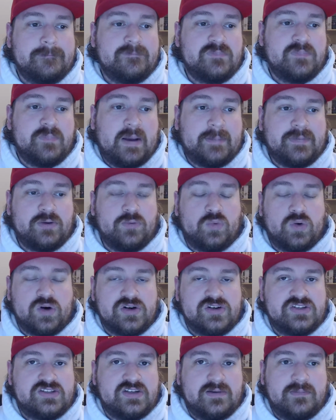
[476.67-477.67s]
might be
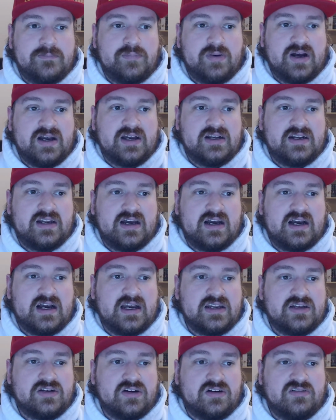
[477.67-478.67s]
worse, but
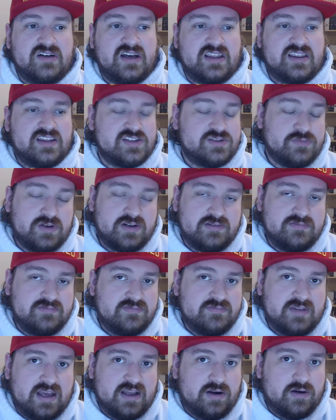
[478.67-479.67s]
I don't like this one
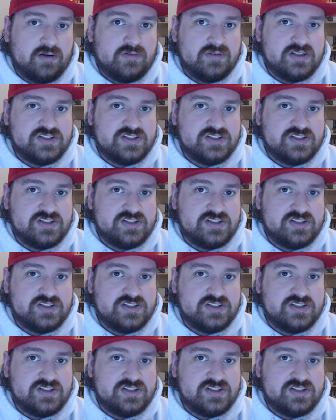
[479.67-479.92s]
at all. It's